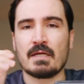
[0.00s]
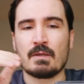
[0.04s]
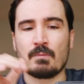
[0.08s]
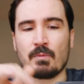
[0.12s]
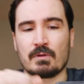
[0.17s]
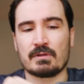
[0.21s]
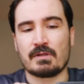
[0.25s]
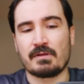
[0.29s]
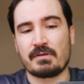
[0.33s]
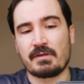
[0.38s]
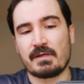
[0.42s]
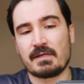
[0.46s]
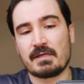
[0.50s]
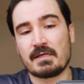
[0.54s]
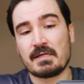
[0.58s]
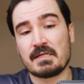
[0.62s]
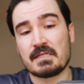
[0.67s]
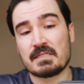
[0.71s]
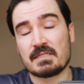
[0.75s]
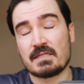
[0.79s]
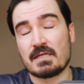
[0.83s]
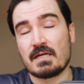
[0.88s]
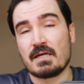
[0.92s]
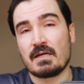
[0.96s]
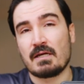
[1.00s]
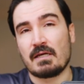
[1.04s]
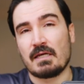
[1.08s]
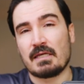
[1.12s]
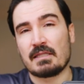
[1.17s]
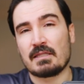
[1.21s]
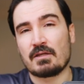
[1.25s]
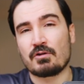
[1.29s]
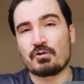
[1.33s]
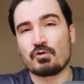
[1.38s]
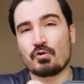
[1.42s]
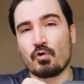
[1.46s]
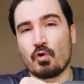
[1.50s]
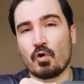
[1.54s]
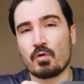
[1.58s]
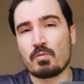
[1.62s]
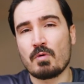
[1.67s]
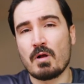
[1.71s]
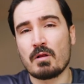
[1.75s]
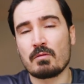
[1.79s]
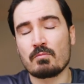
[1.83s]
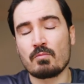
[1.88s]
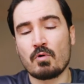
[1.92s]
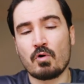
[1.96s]
But the thing is, in the
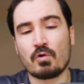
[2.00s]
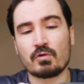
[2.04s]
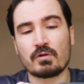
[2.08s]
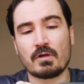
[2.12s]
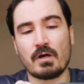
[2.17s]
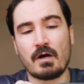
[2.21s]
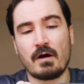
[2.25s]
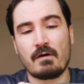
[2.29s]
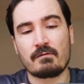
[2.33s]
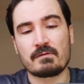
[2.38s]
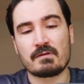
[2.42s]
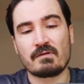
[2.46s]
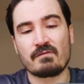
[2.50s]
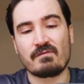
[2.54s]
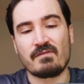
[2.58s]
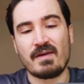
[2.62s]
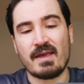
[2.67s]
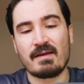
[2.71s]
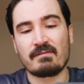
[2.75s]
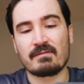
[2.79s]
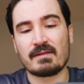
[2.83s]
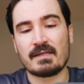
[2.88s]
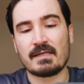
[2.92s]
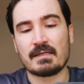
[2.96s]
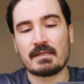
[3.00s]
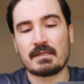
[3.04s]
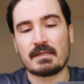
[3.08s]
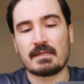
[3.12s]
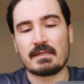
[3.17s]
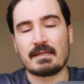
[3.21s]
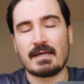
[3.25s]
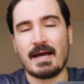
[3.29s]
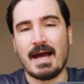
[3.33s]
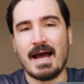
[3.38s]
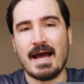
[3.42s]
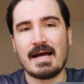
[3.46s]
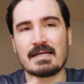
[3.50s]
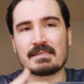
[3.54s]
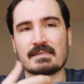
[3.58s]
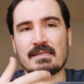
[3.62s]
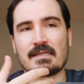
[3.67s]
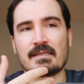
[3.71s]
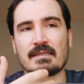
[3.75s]
normal mode of the WAVLINK, it has a